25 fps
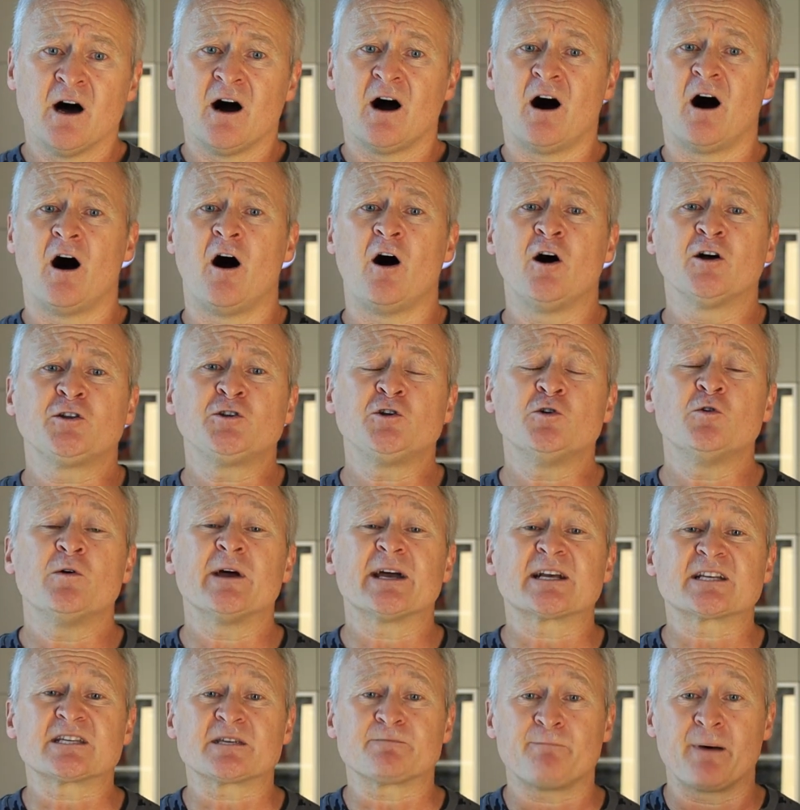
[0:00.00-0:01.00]
how to
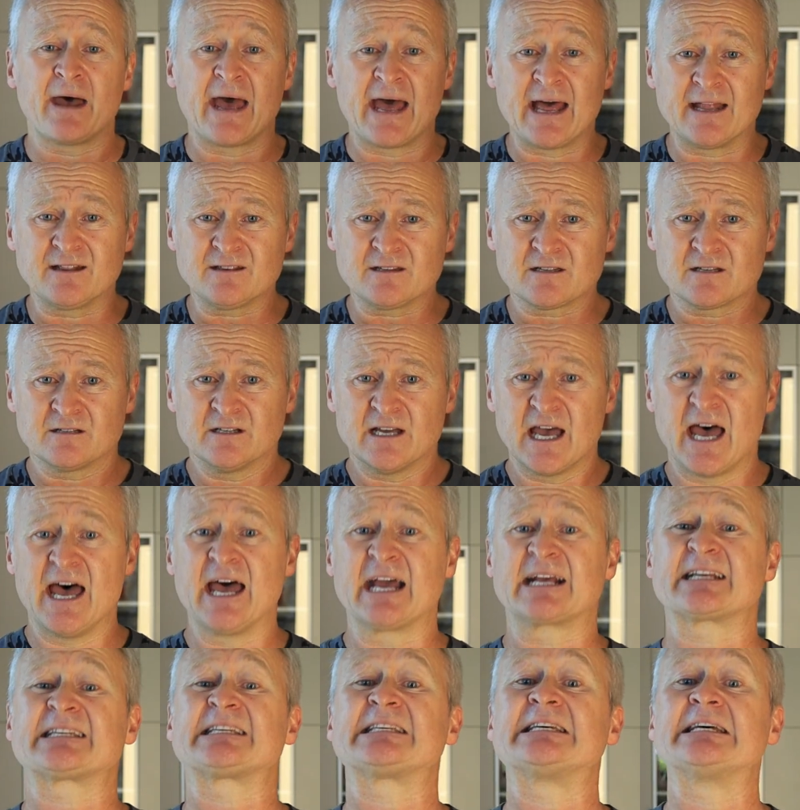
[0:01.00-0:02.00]
expand
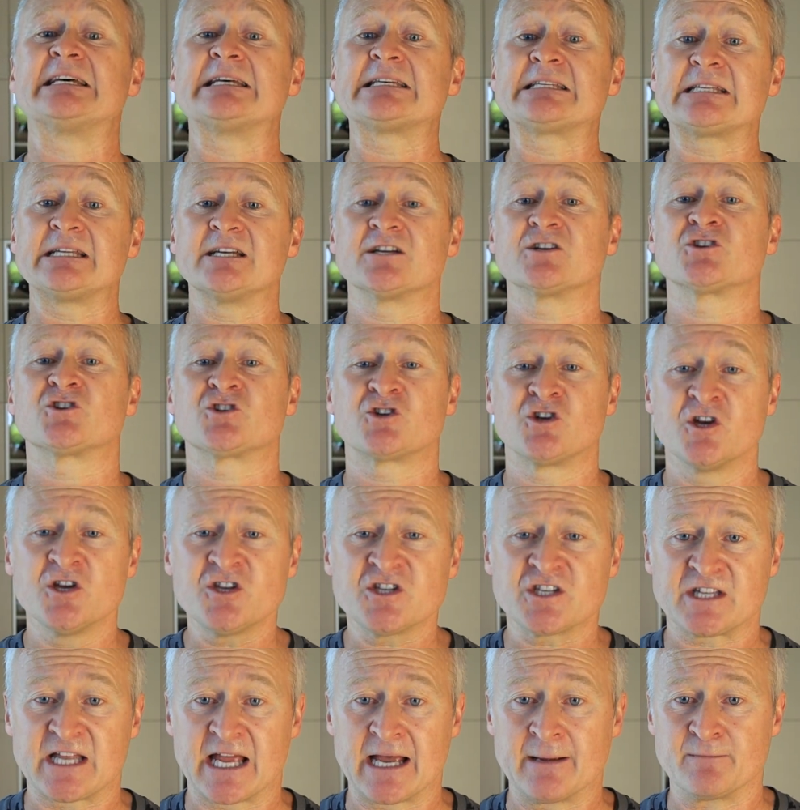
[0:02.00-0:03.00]
existing
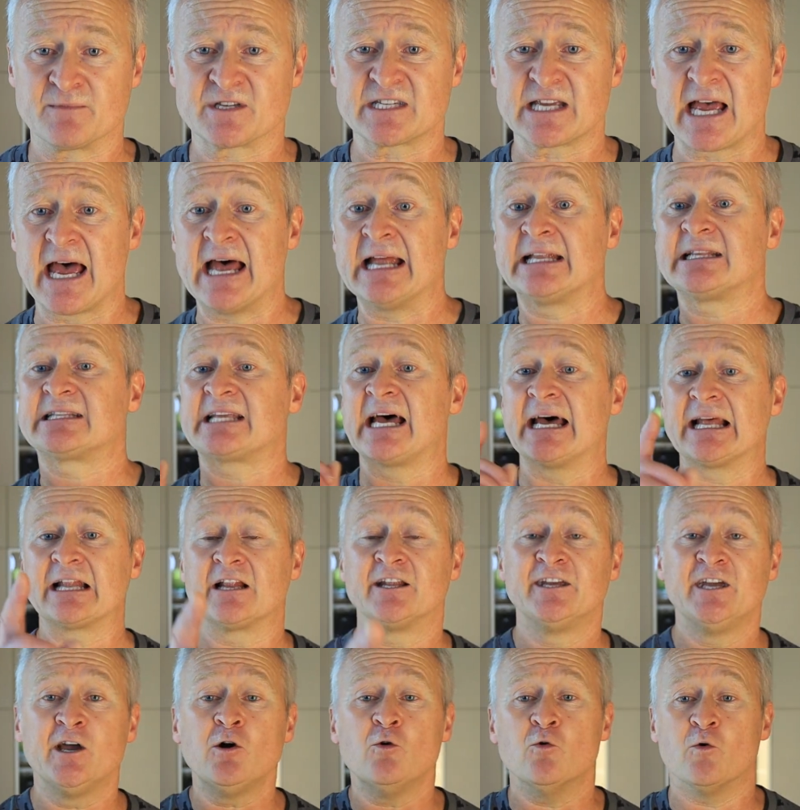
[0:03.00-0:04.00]
systems and
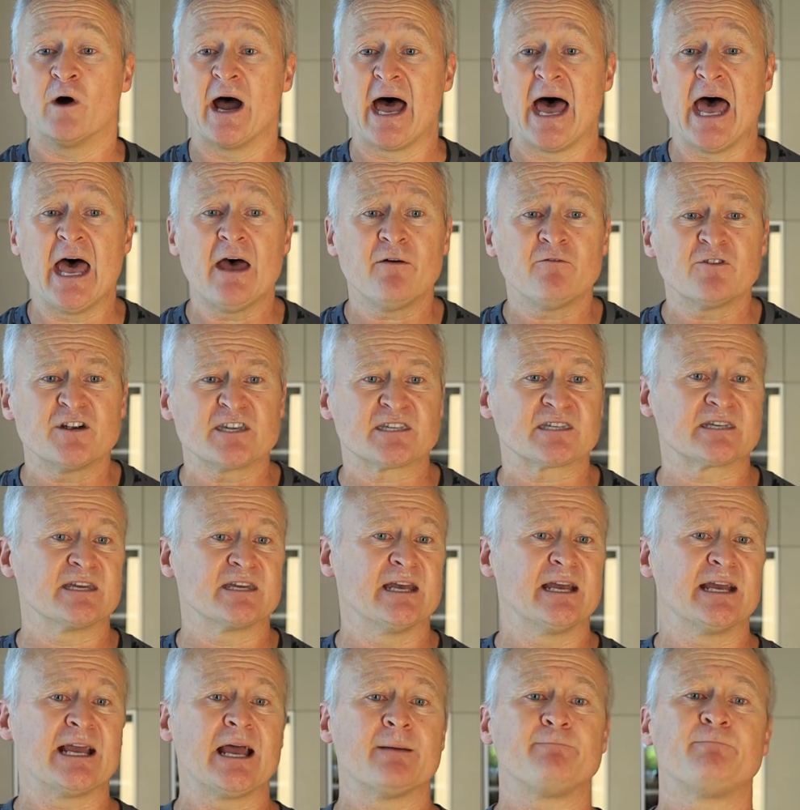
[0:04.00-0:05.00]
tell you
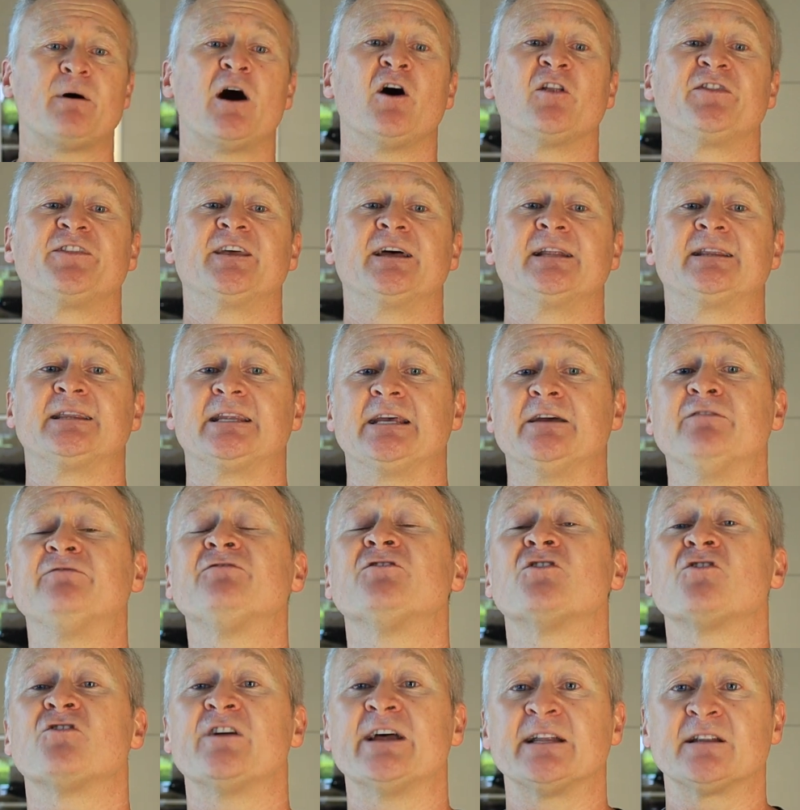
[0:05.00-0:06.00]
everything about the
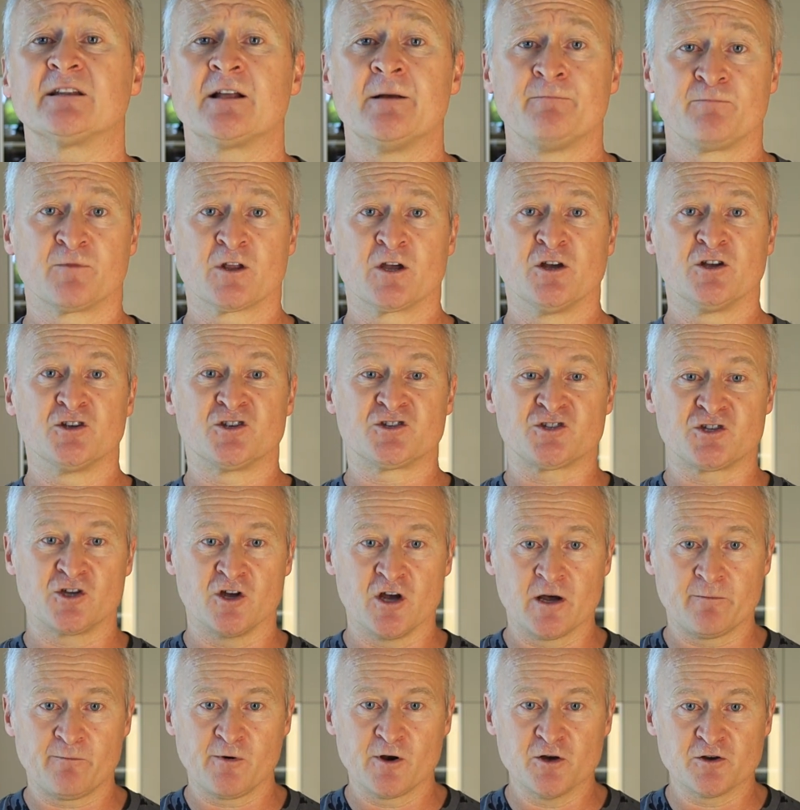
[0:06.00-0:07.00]
different
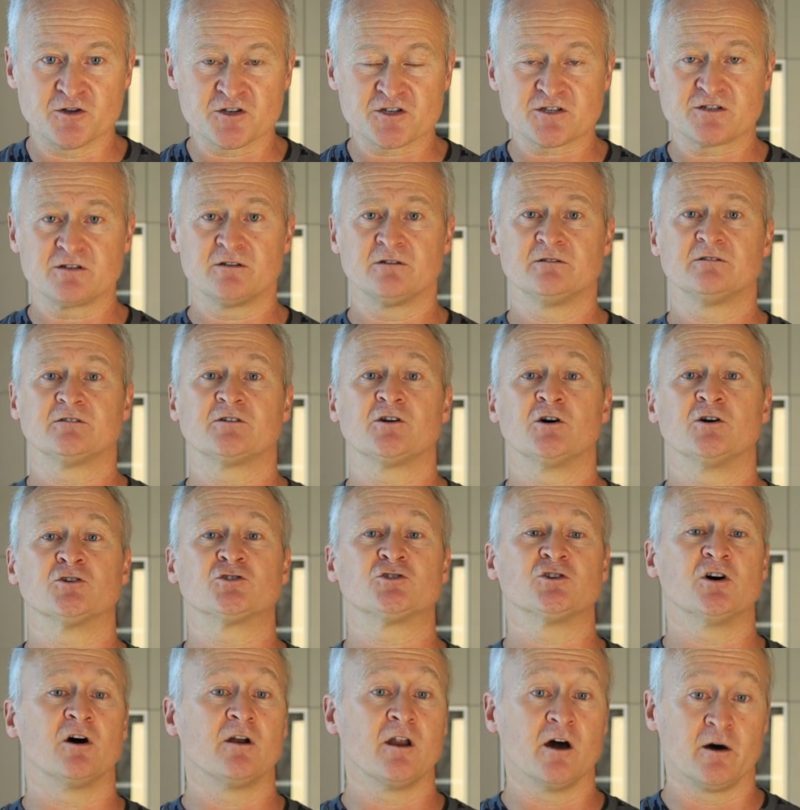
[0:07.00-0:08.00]
surplus
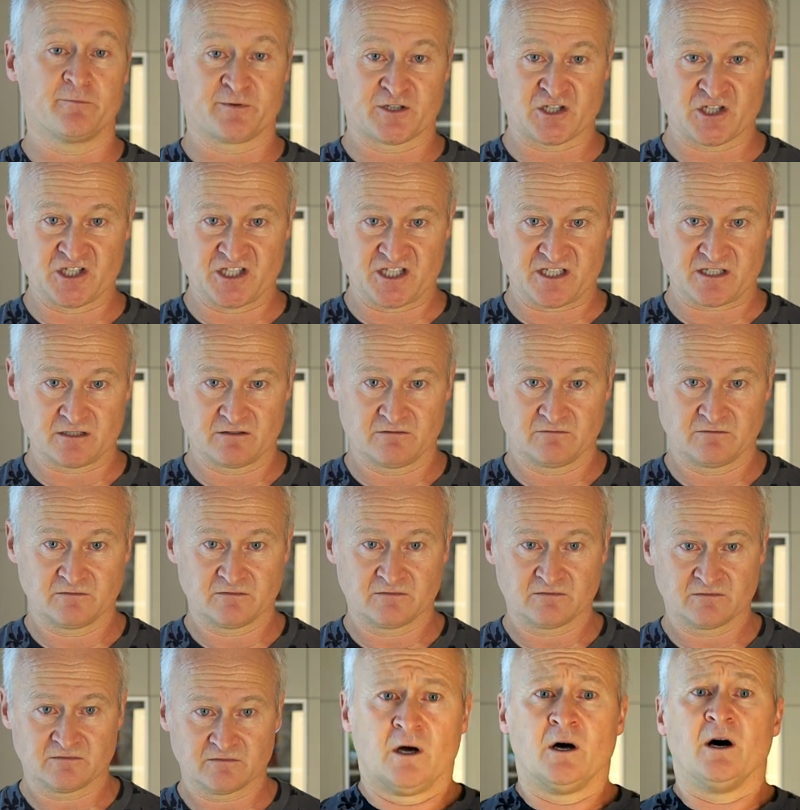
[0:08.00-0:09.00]
control options.